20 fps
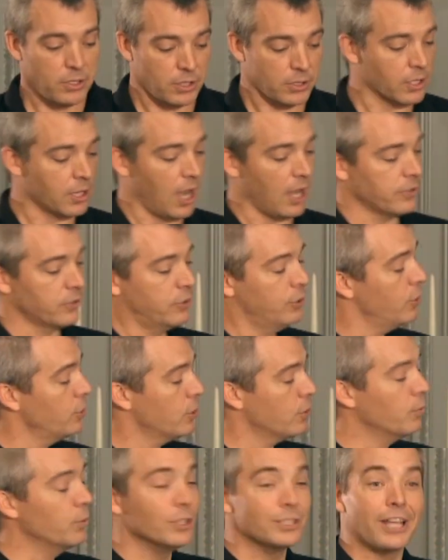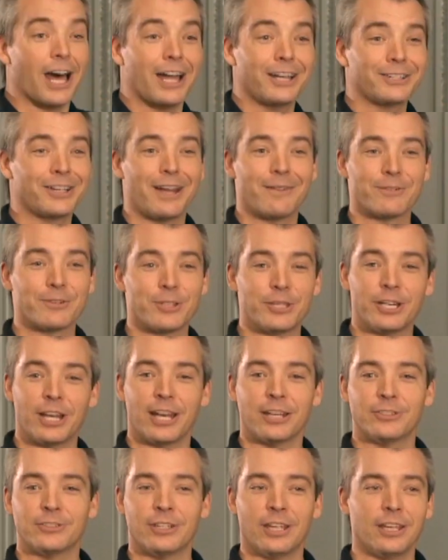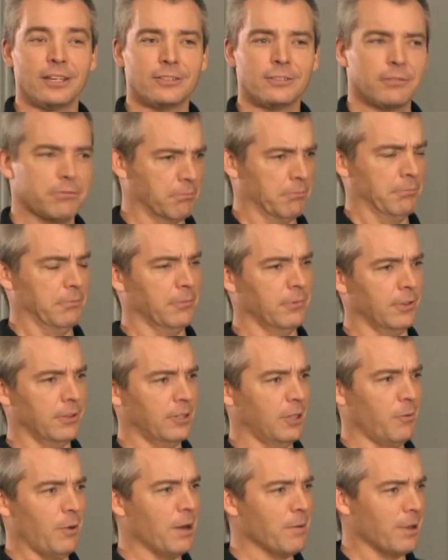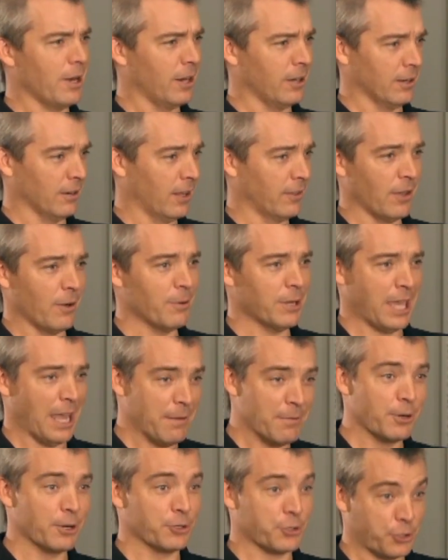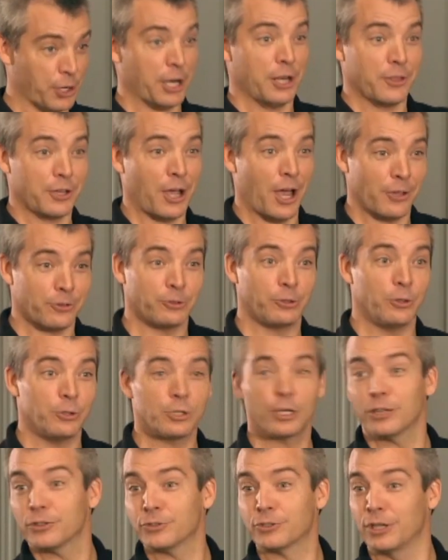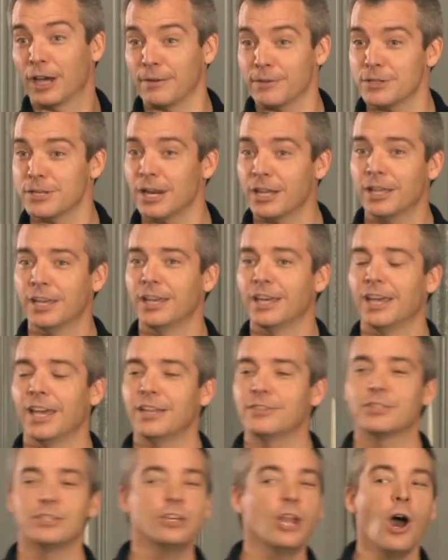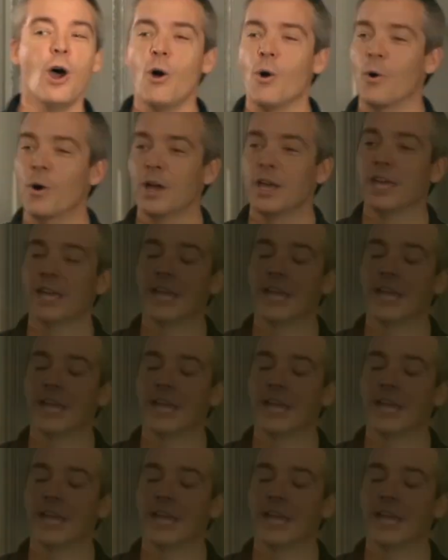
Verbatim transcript: He said the Constitution will not govern the United States. Say, wait a minute, I thought we came here to study the Constitution because it's governing the United He said, no,